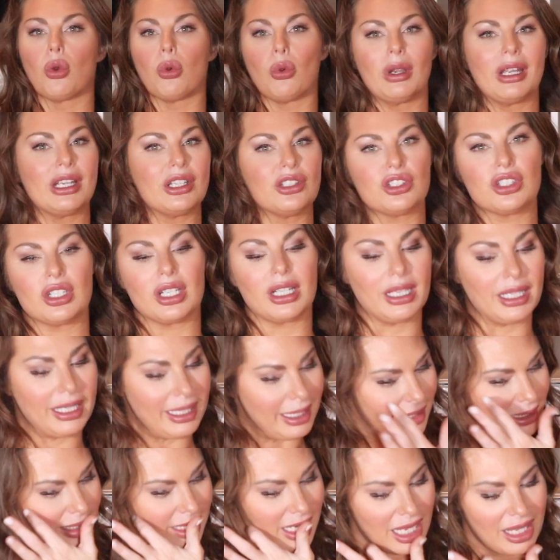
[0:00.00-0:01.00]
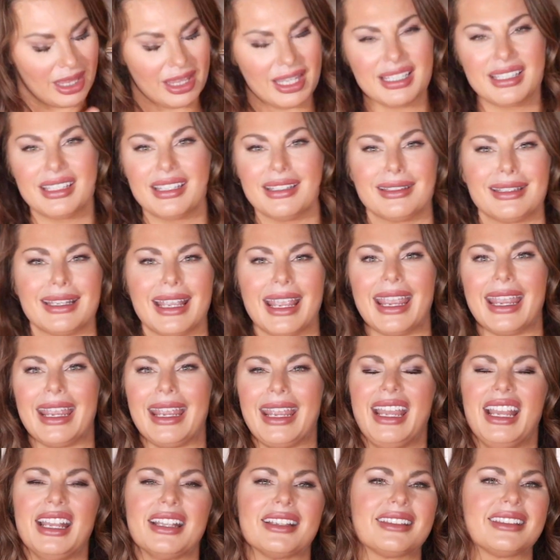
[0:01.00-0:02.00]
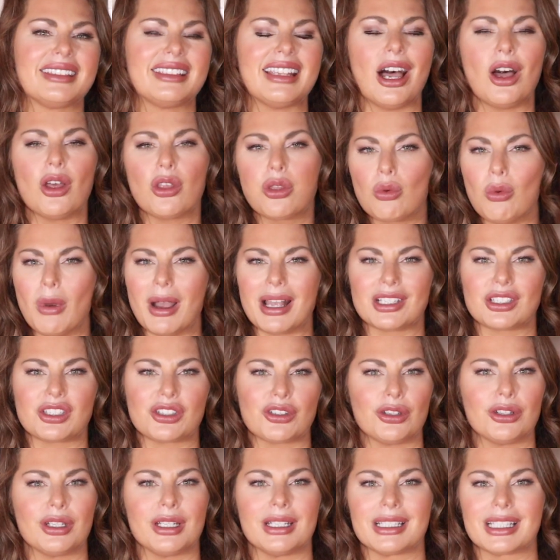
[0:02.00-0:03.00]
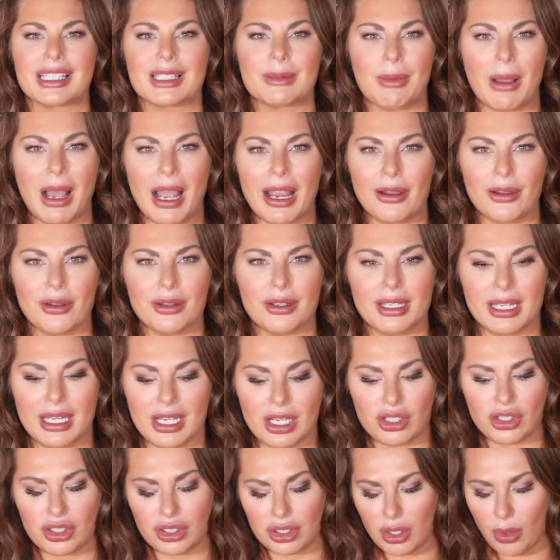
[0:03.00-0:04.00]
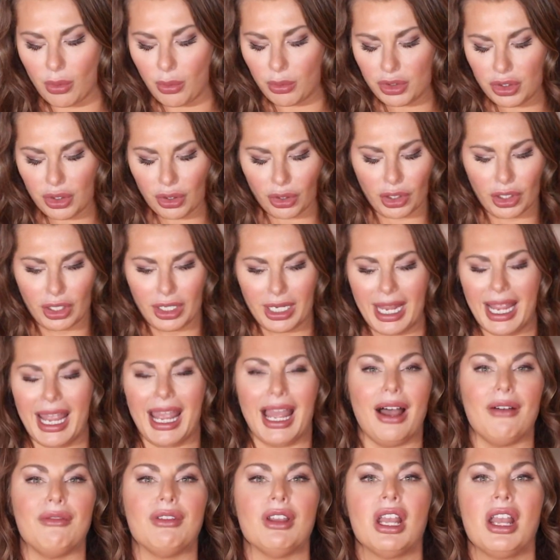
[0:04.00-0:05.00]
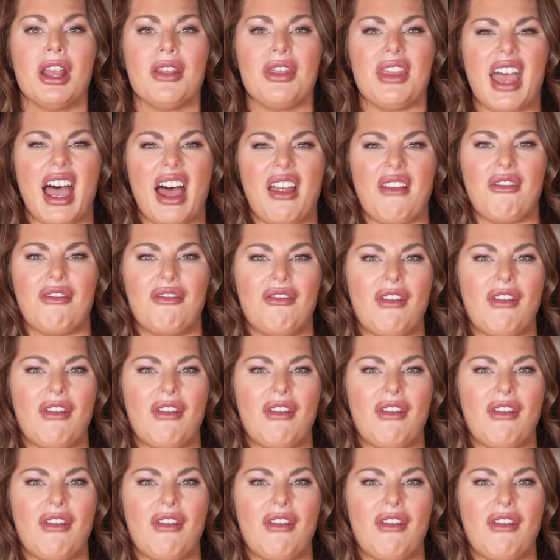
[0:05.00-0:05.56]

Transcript: green chilies. This is a Southwestern inspired dish. So you're gonna have that